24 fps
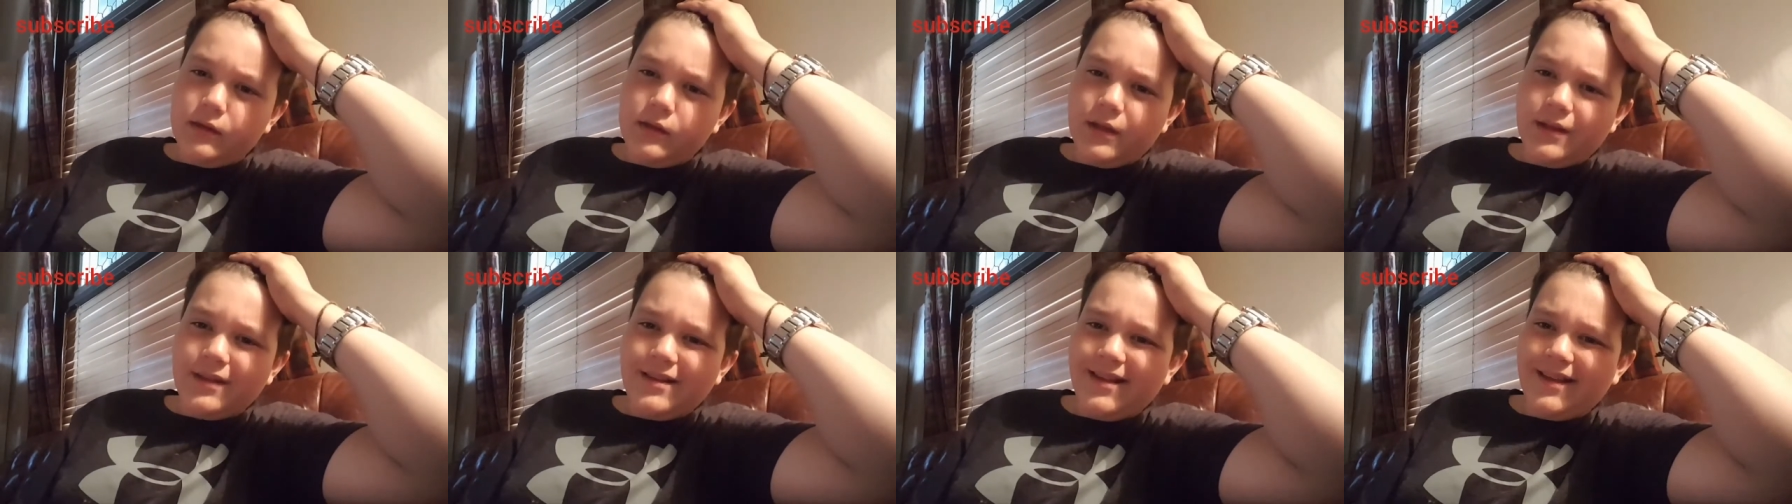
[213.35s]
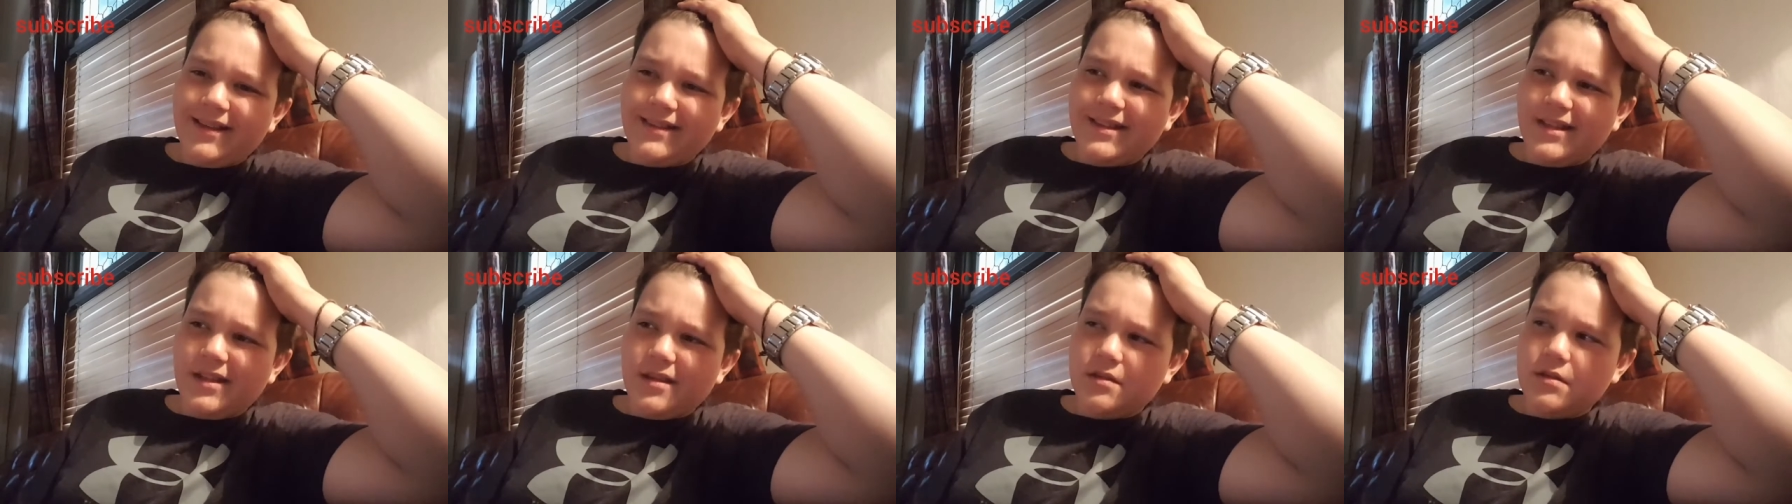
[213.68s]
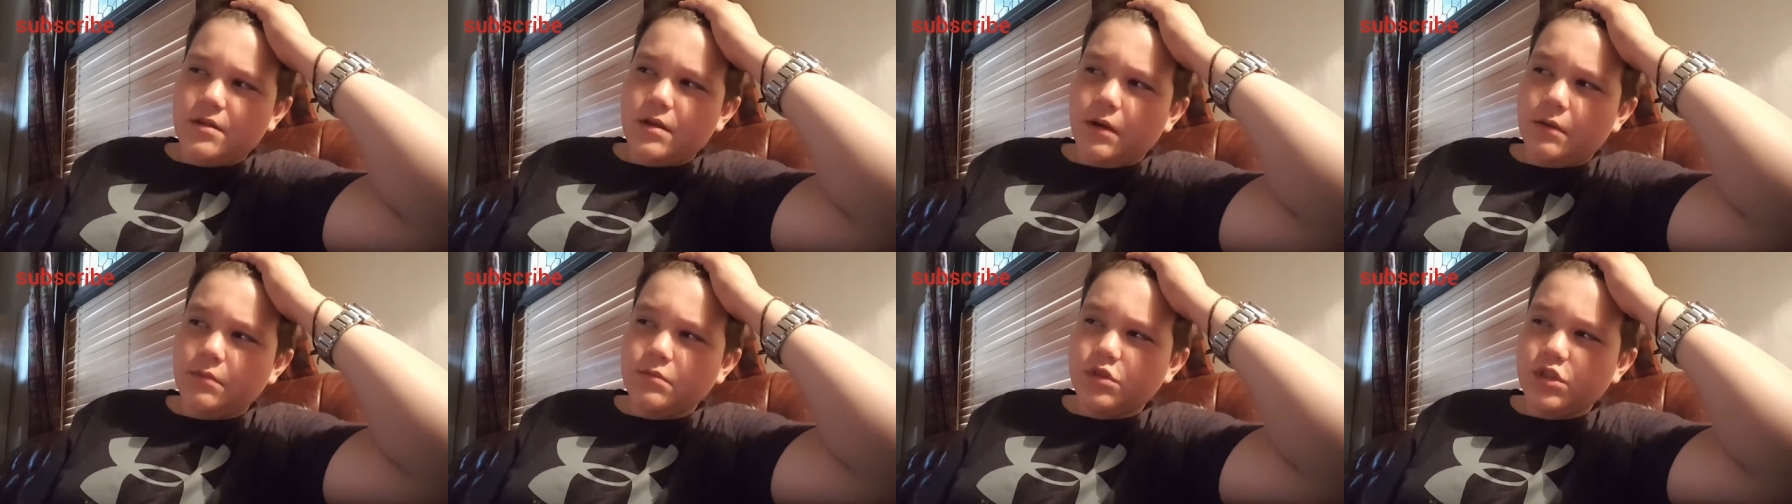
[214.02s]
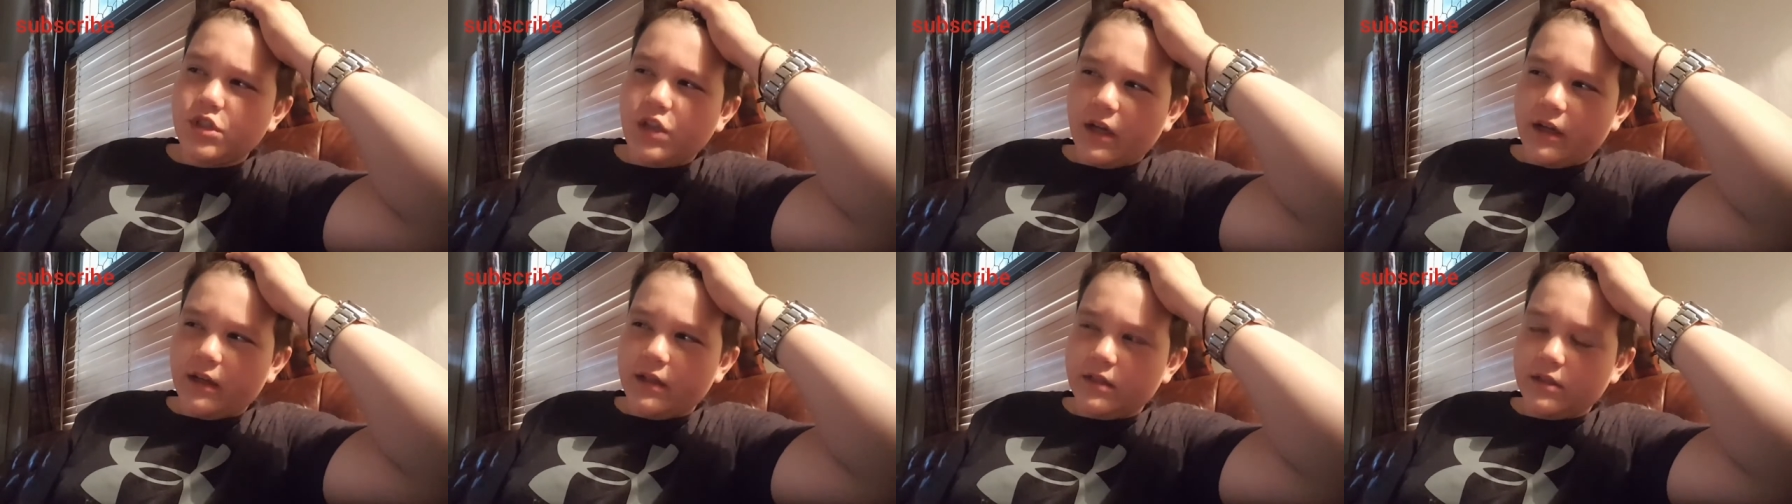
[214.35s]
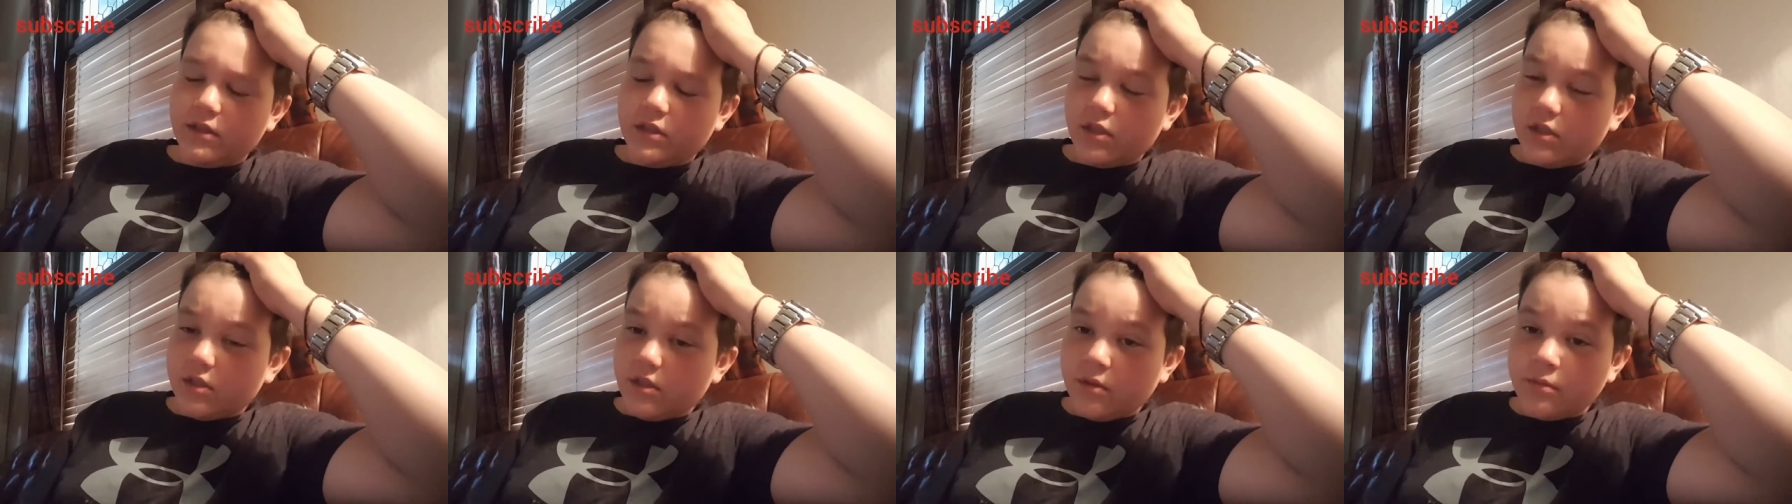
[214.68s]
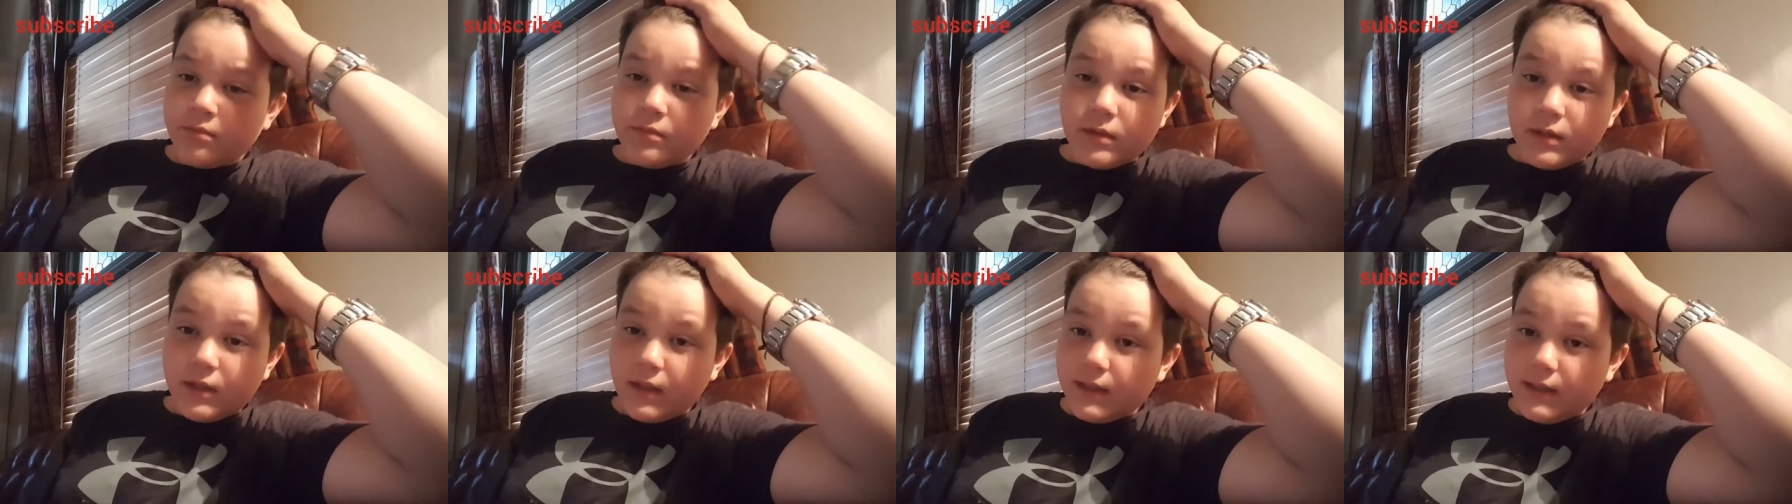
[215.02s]
did like this gum challenge or
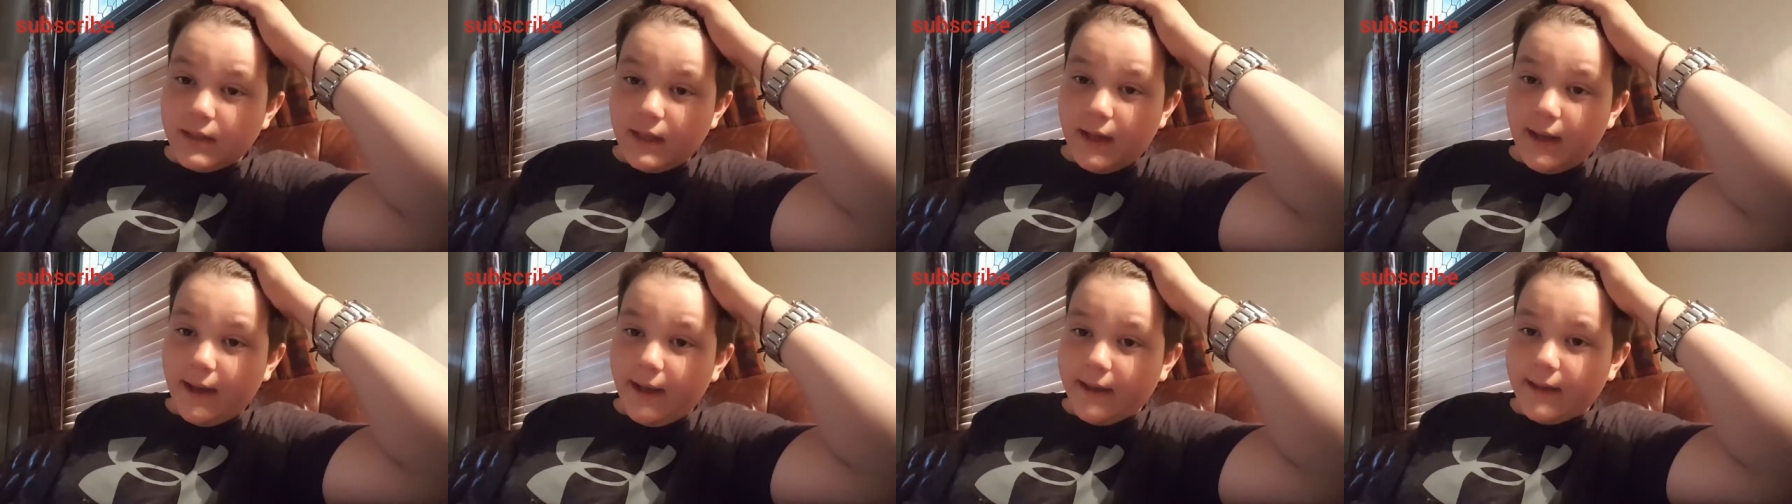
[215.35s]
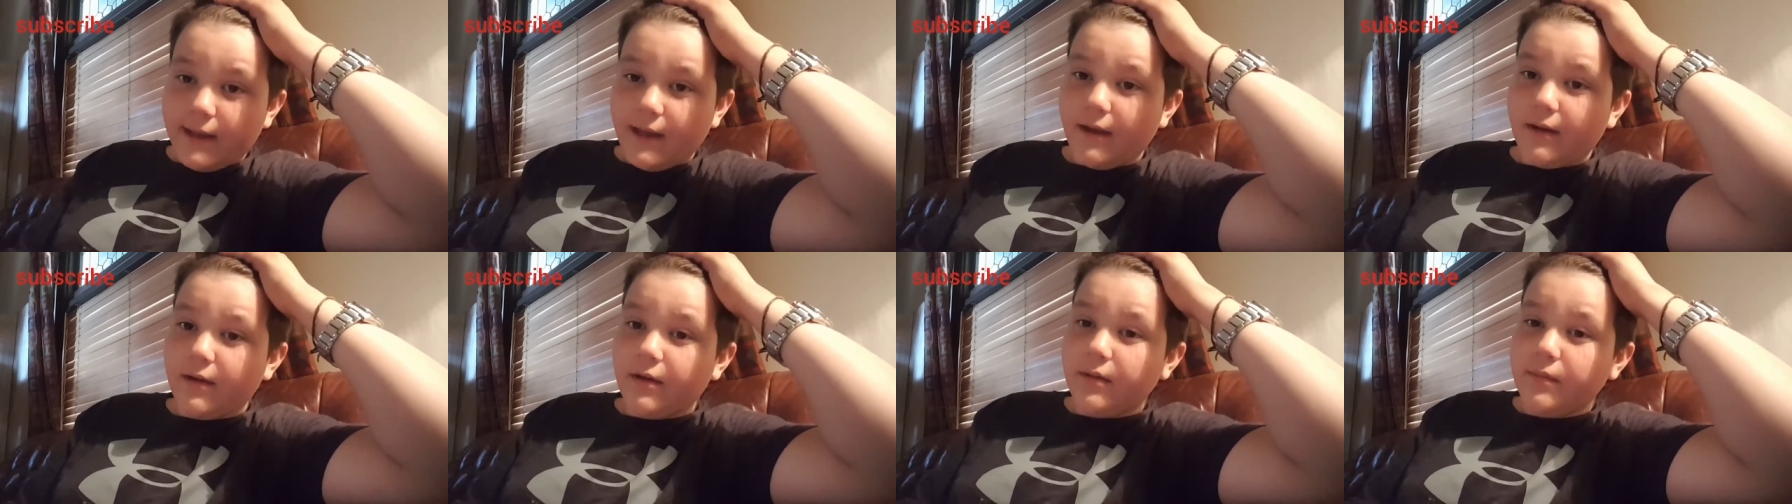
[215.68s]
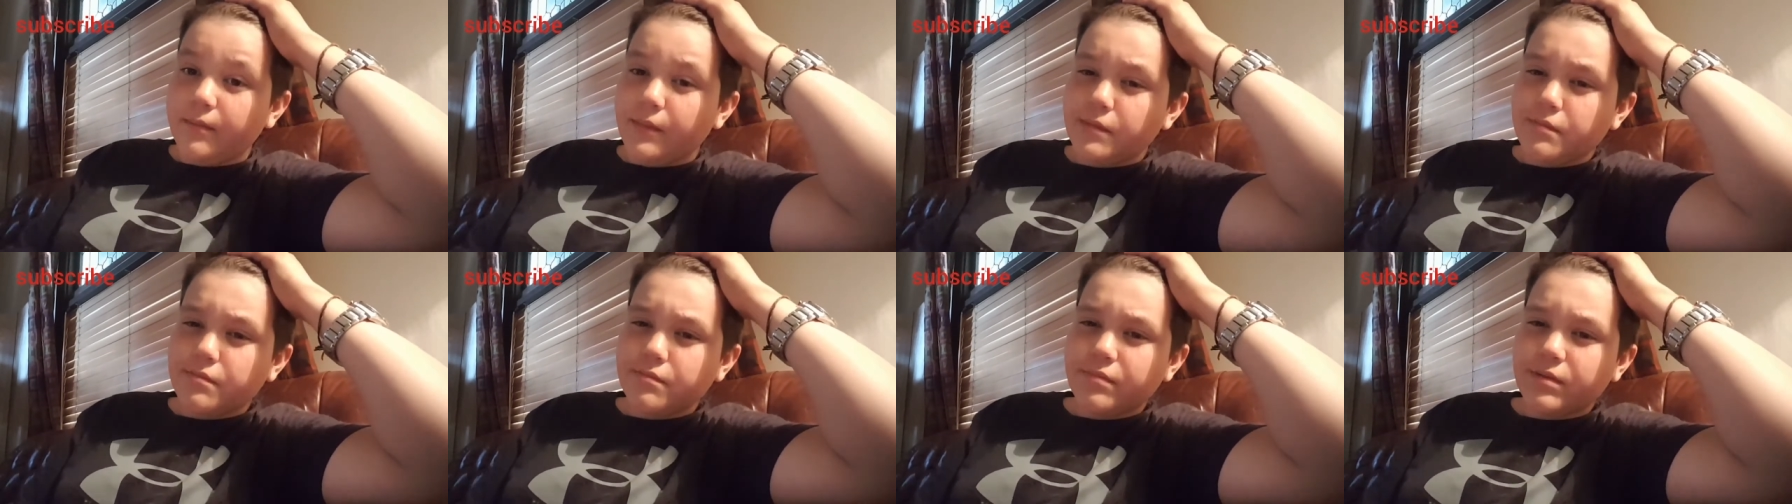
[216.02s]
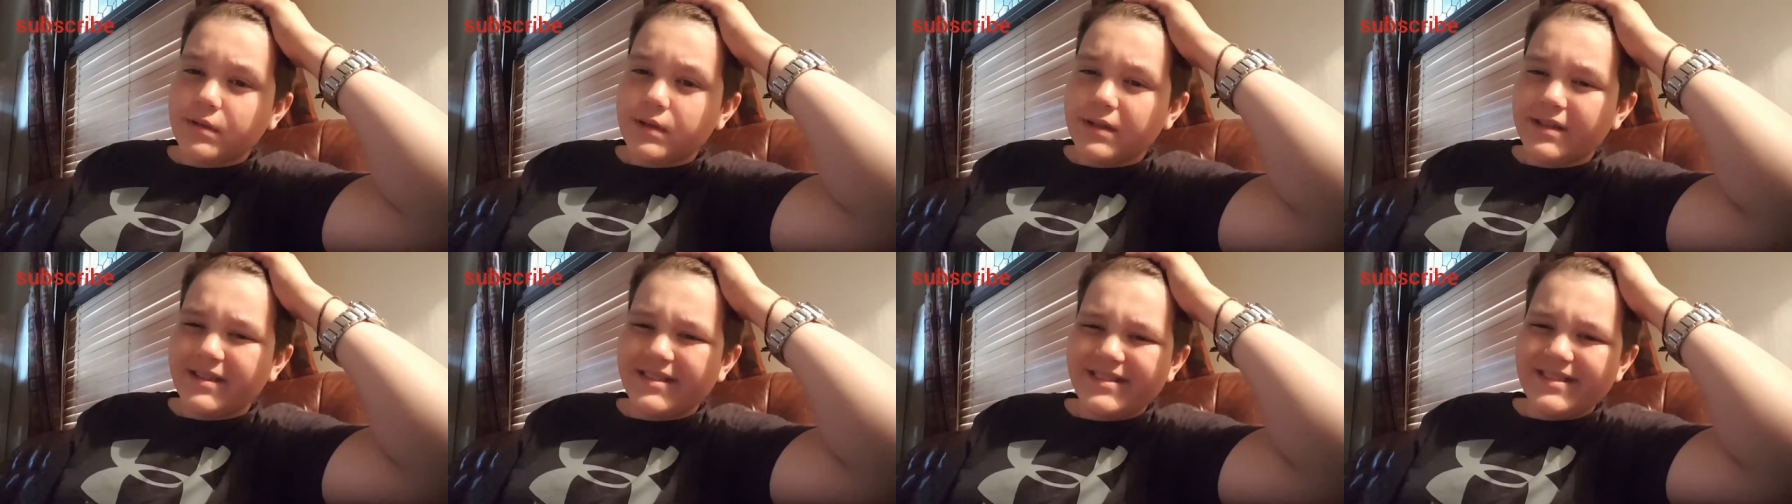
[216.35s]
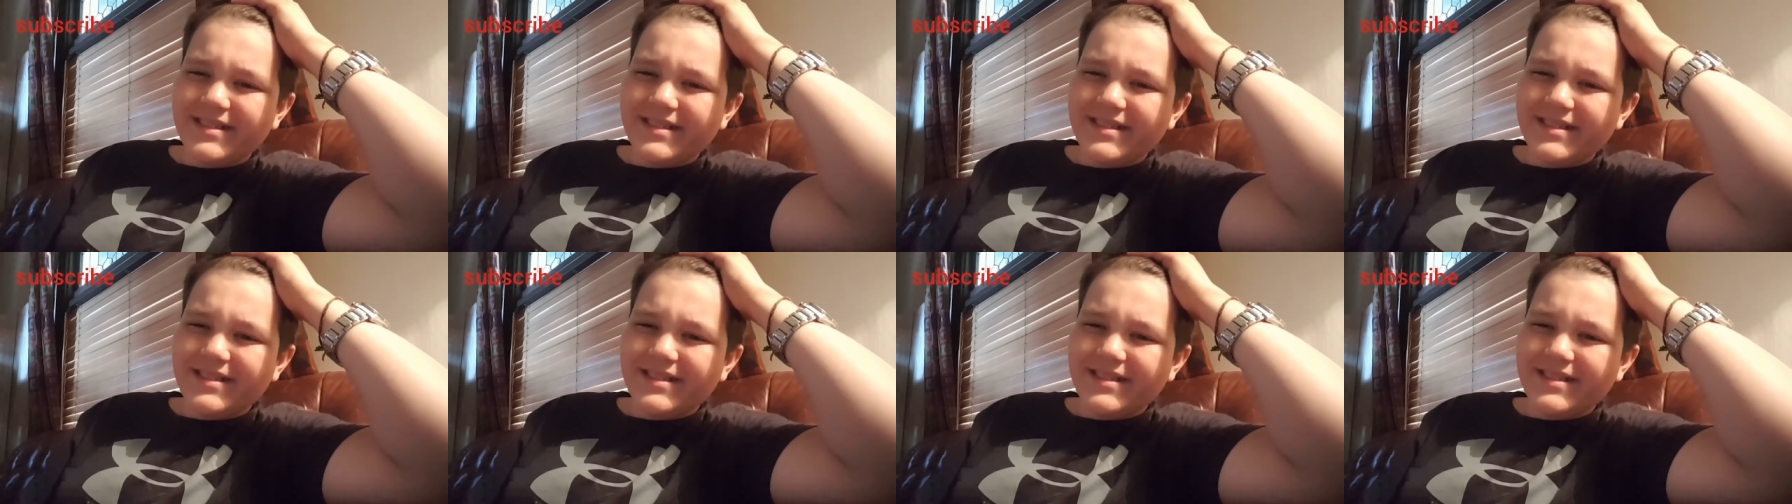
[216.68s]
something like that I can't remember